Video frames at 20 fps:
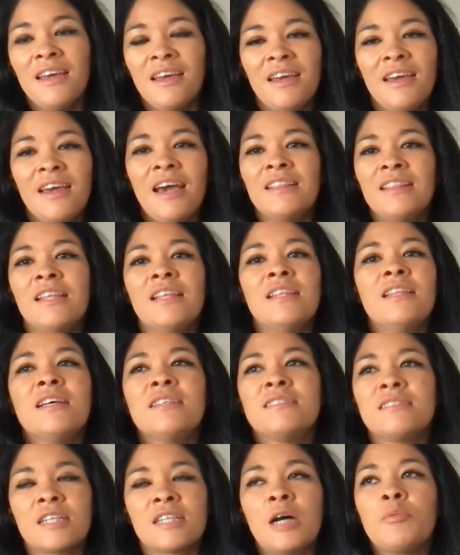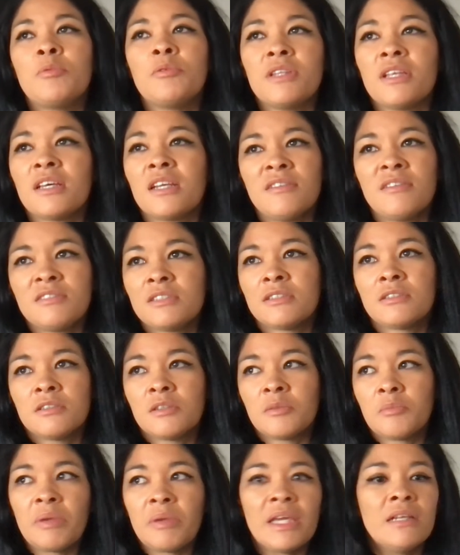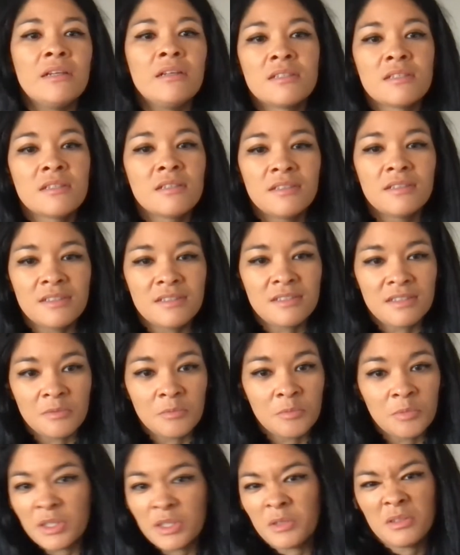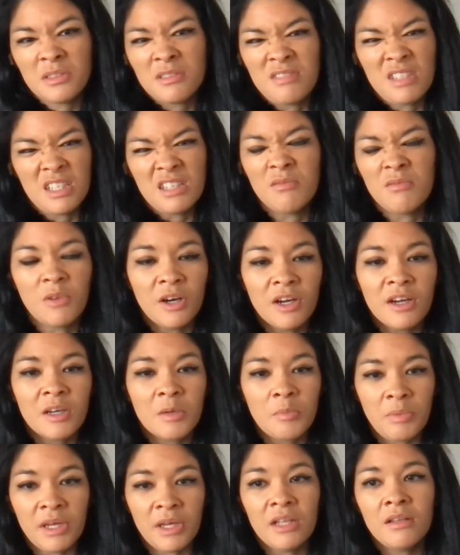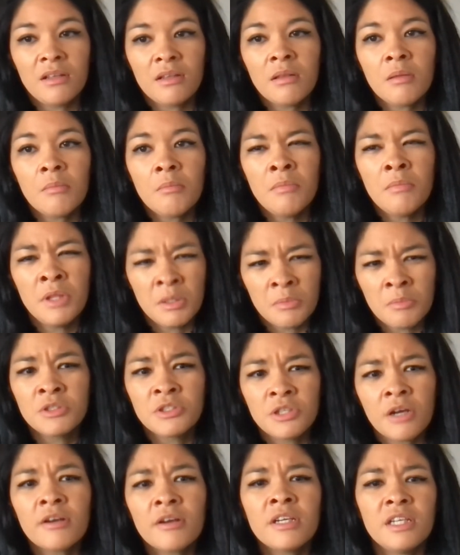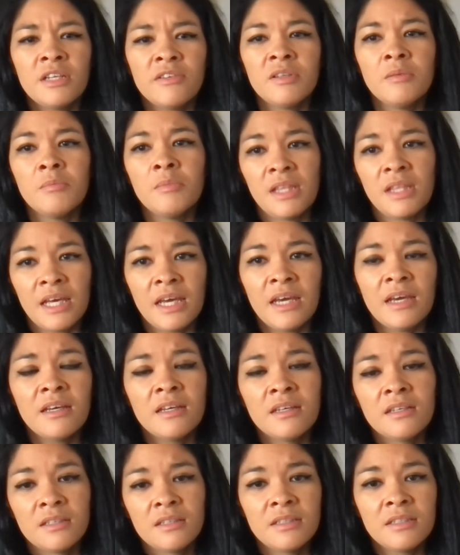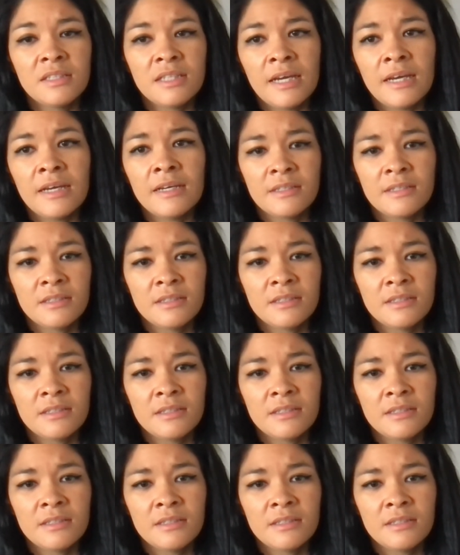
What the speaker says: then there's a couple that I've just sort of binned that didn't work, but the majority of them are there. Yeah.